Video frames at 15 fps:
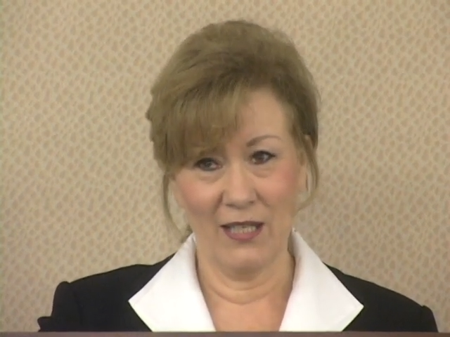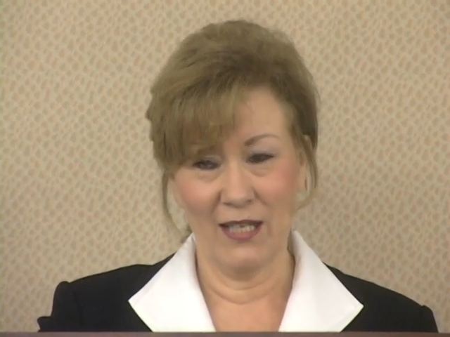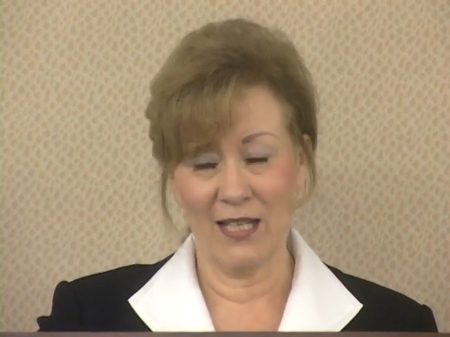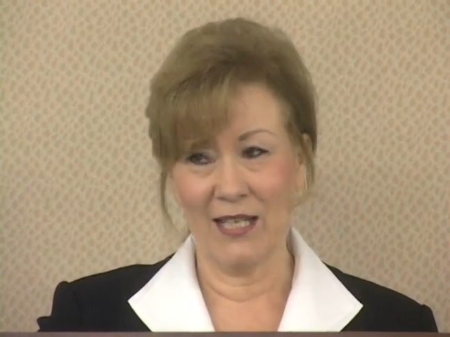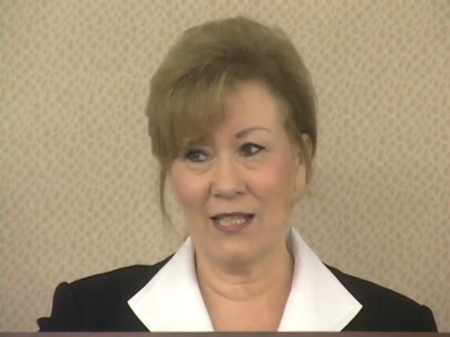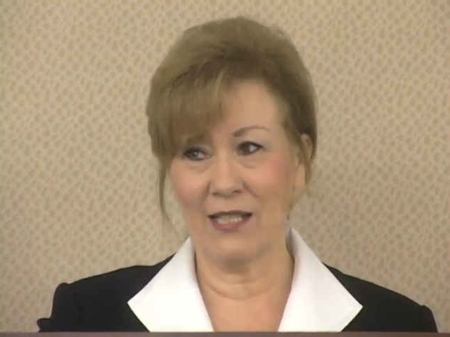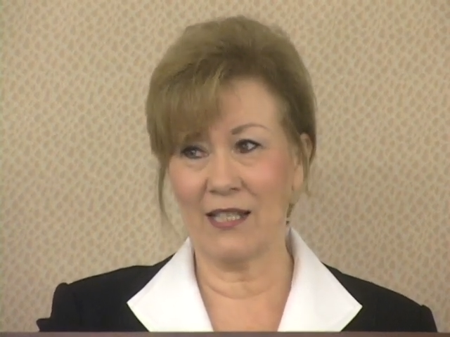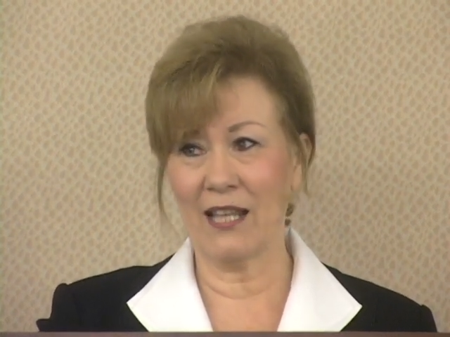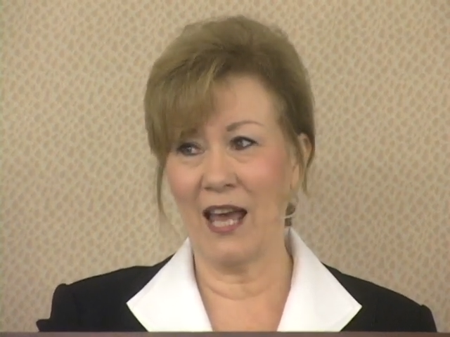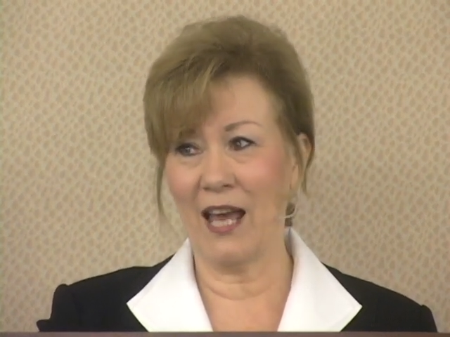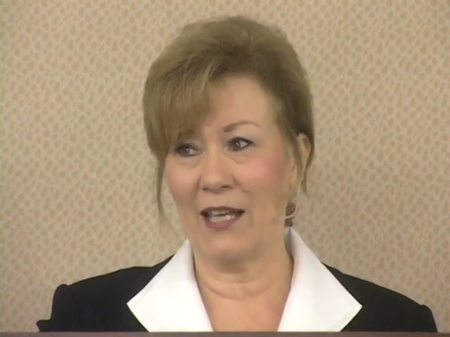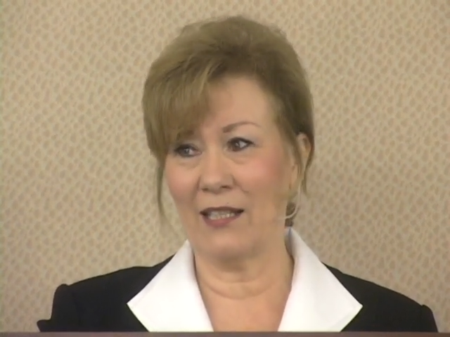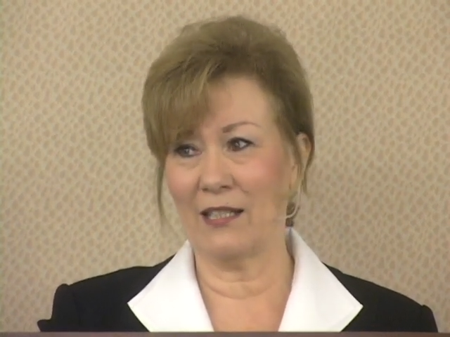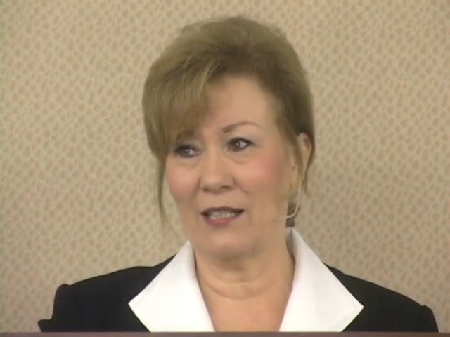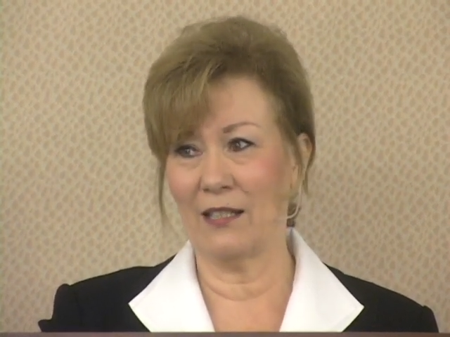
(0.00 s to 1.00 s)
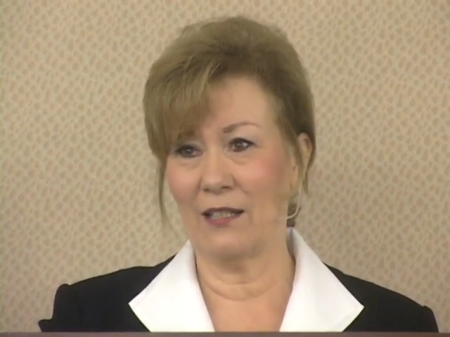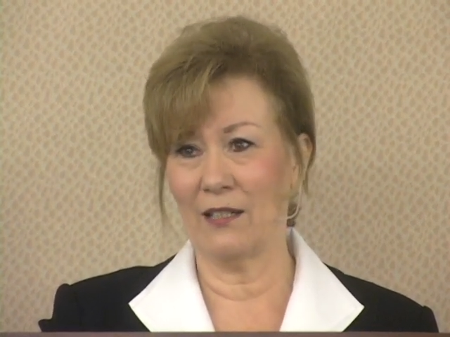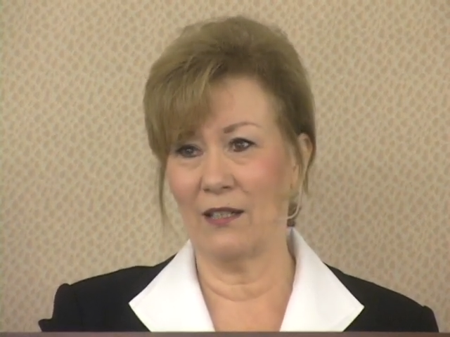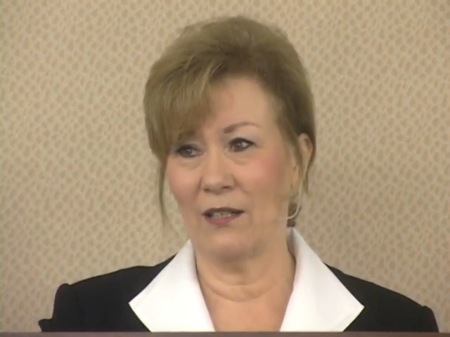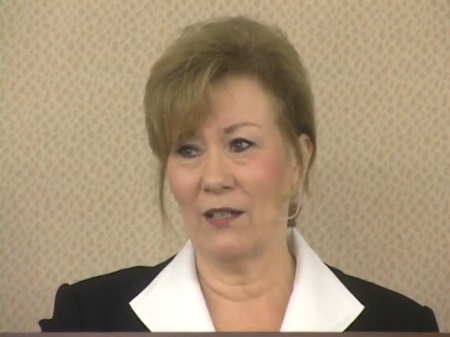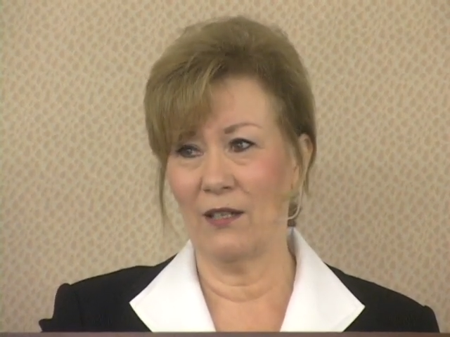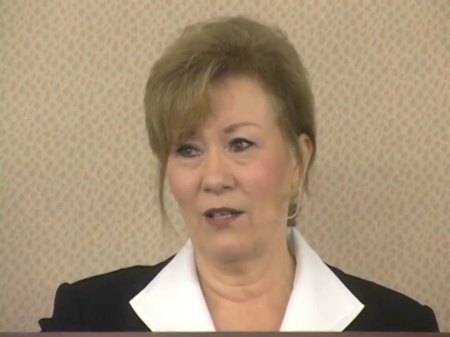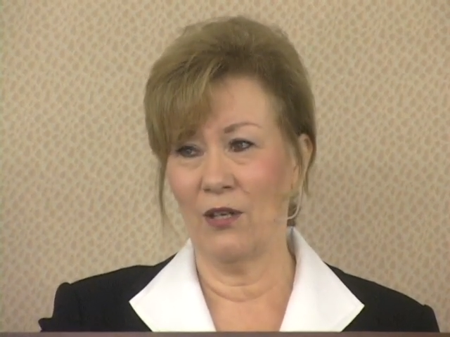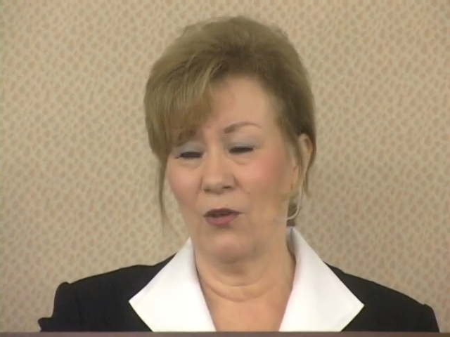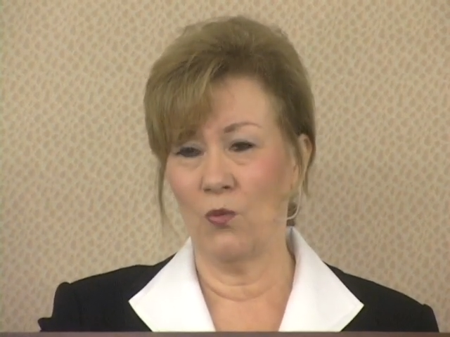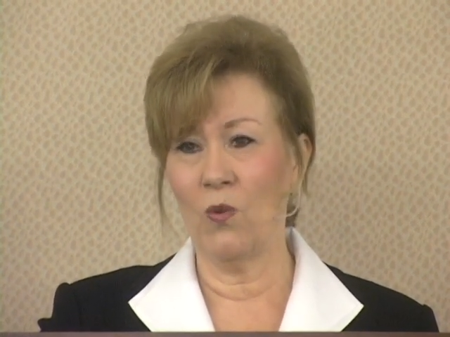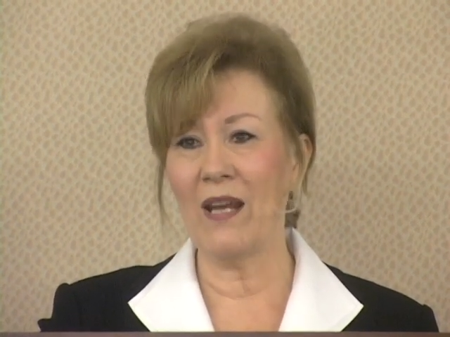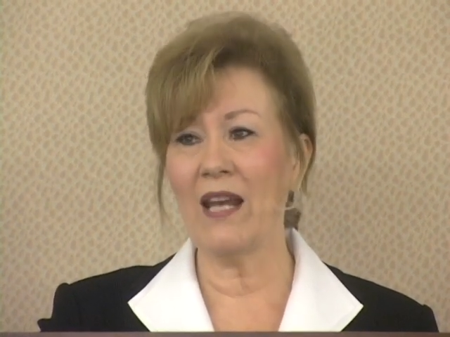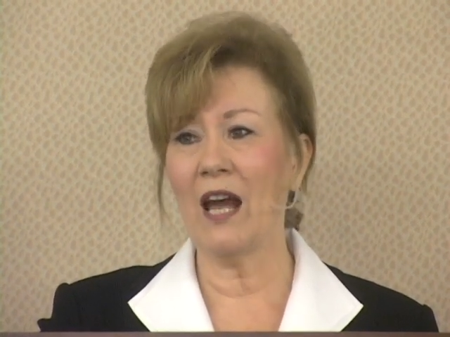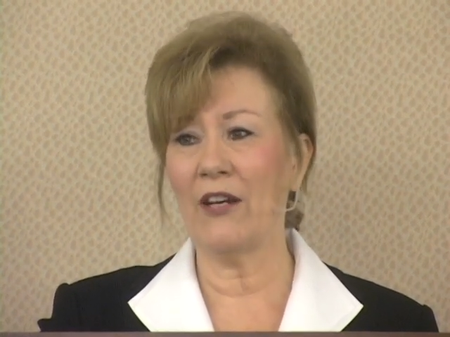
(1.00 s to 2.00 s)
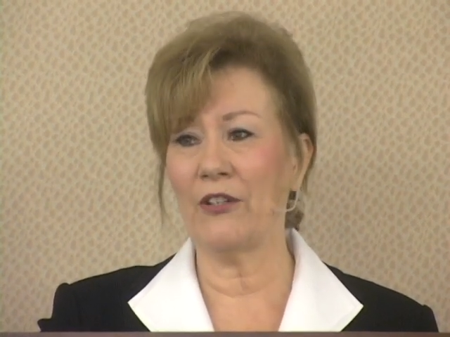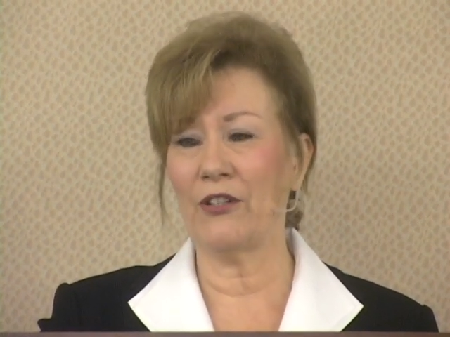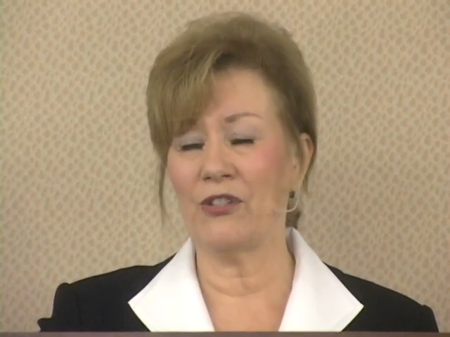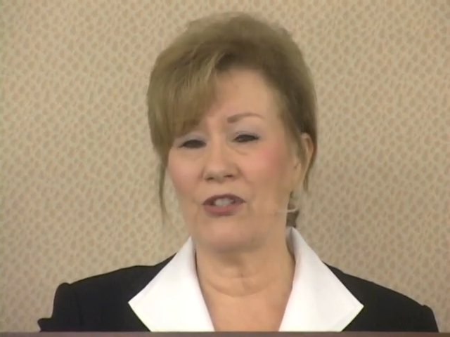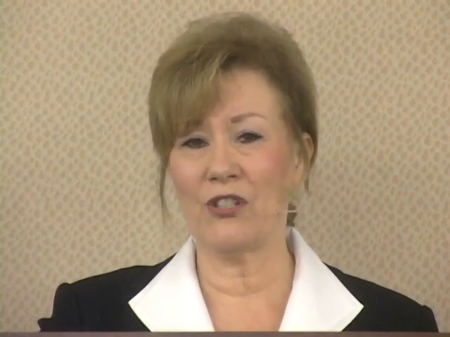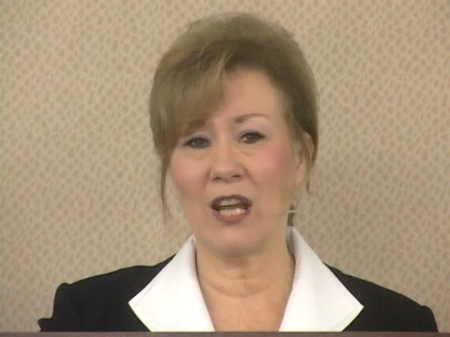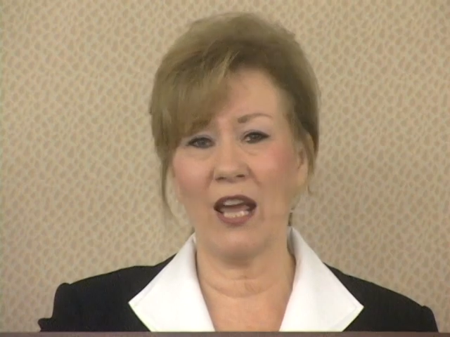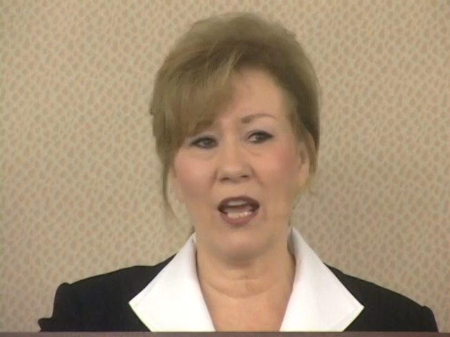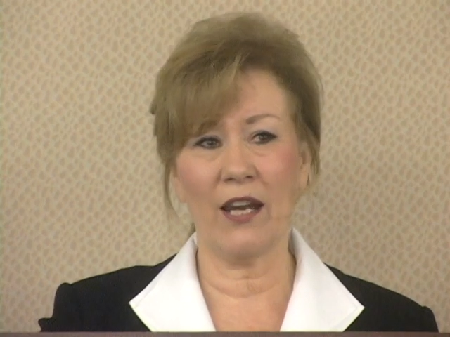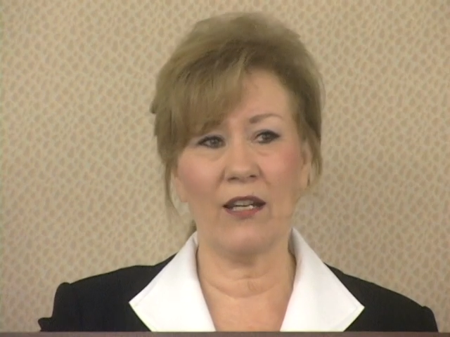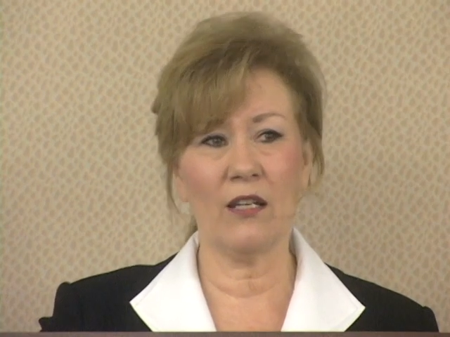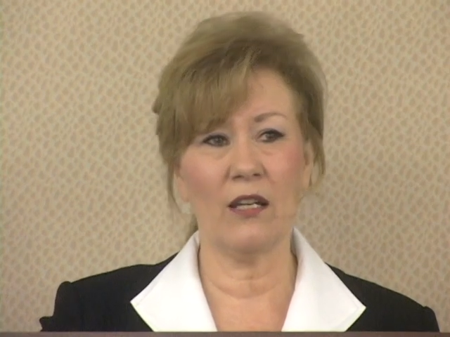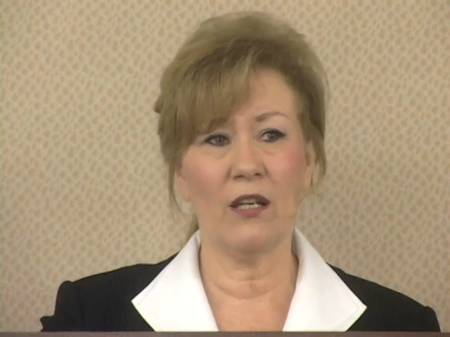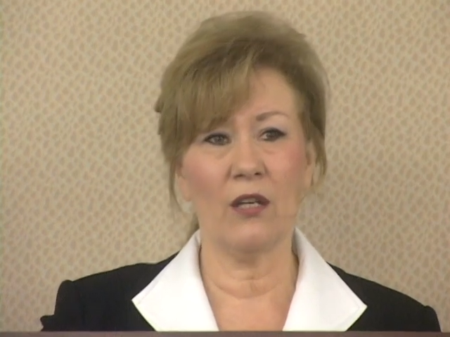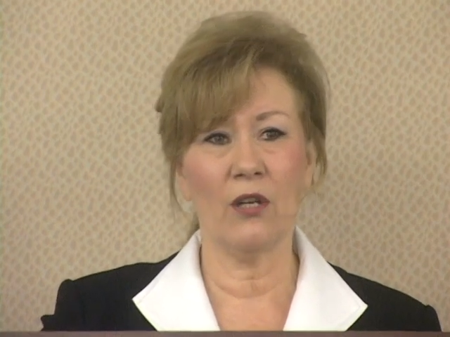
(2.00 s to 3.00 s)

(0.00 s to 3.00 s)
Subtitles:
is that we understand